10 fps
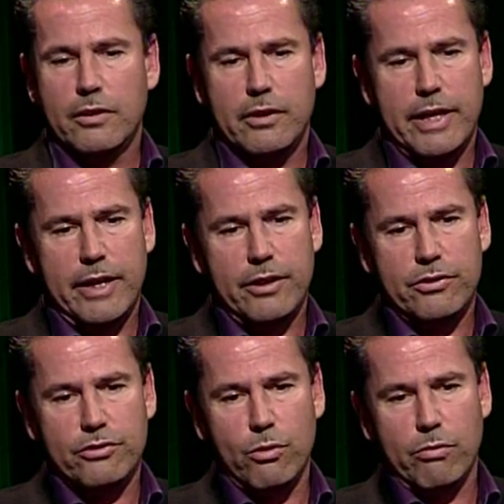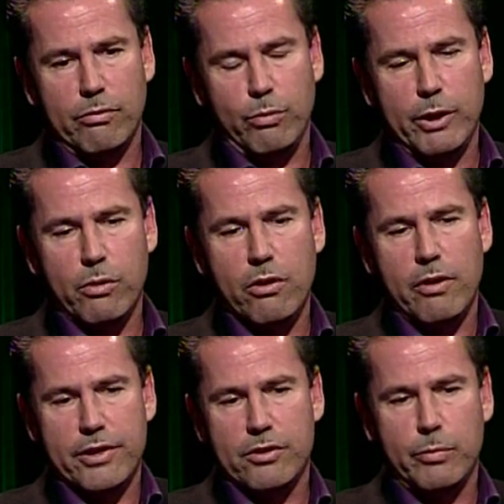And so we were
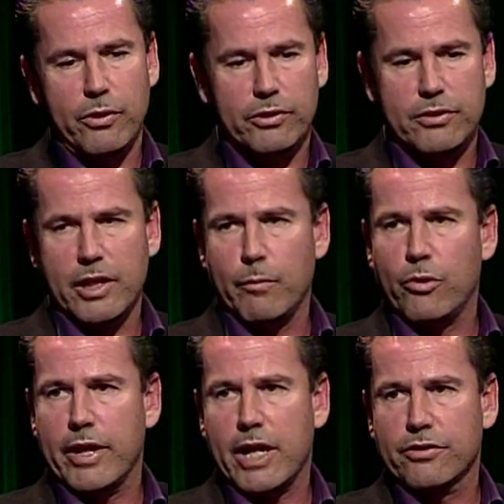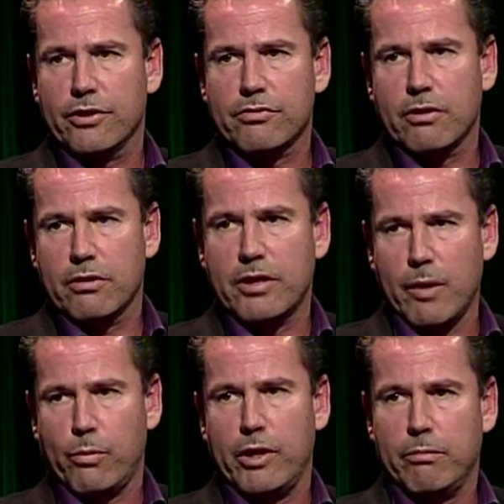going to build a temporary access road,
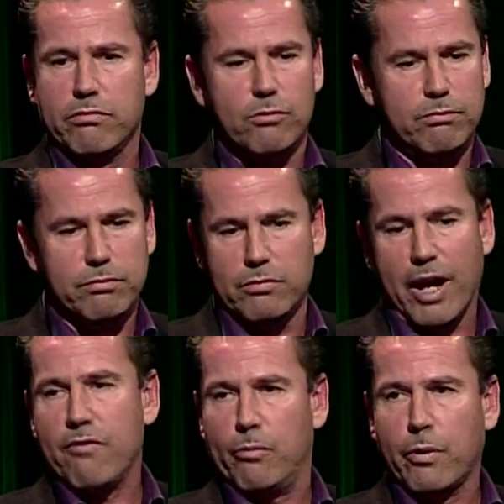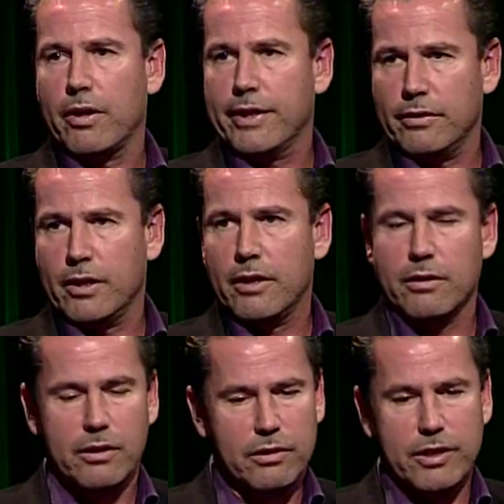temporary gravel parking lot,
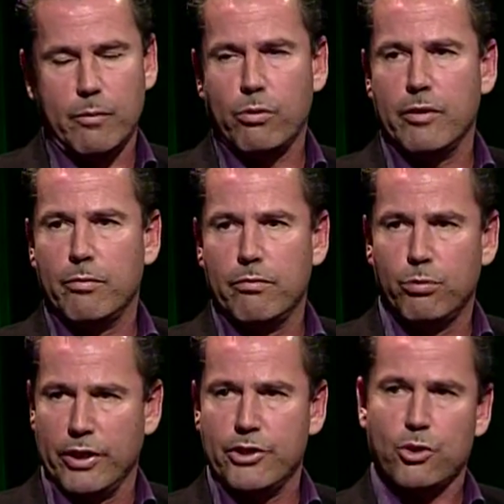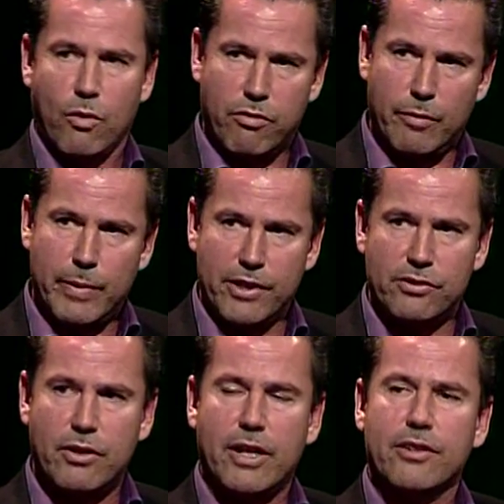temporary bridge over the
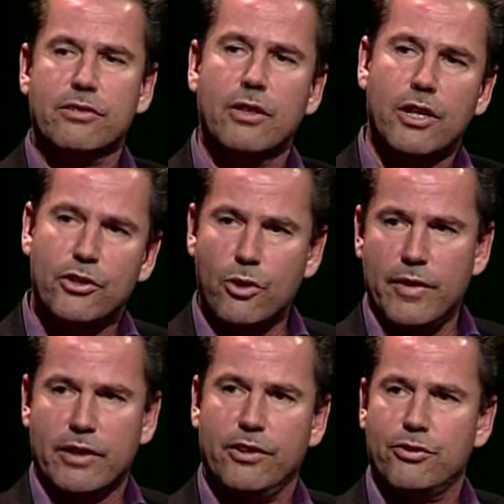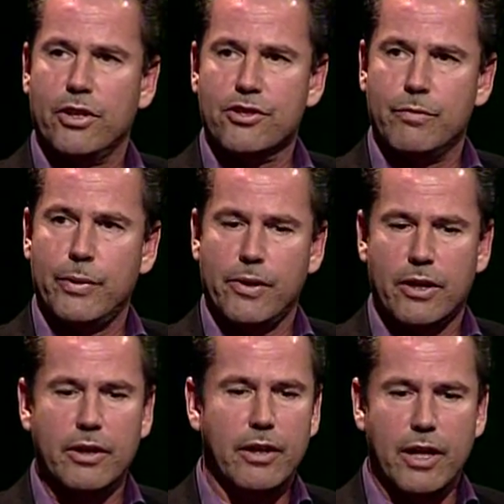penstocks during the construction
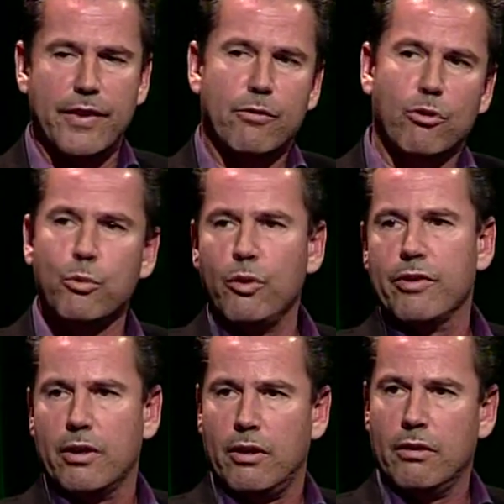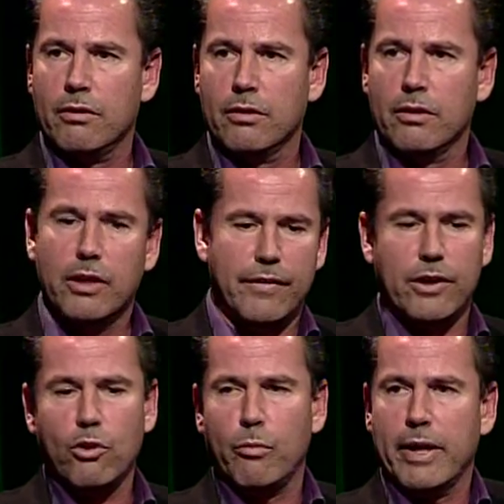period, and then remove it all, and then
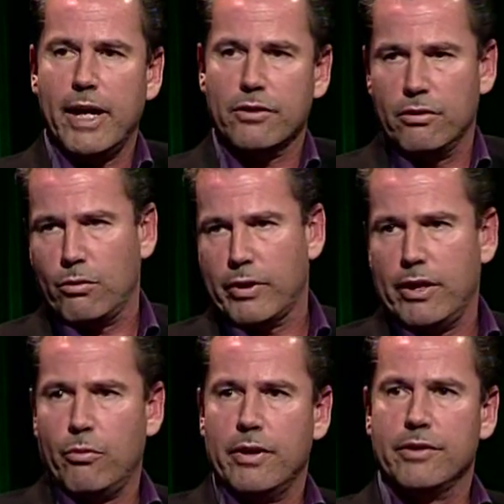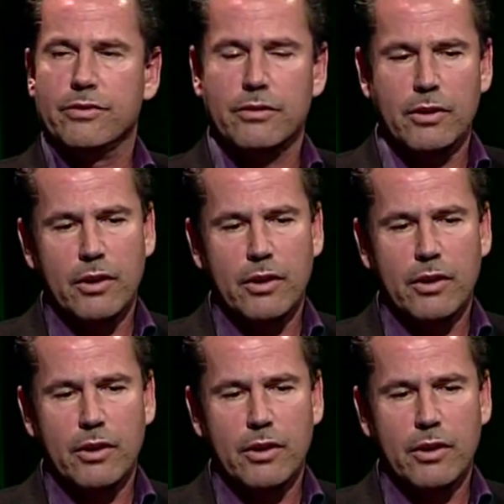go back to the way it was.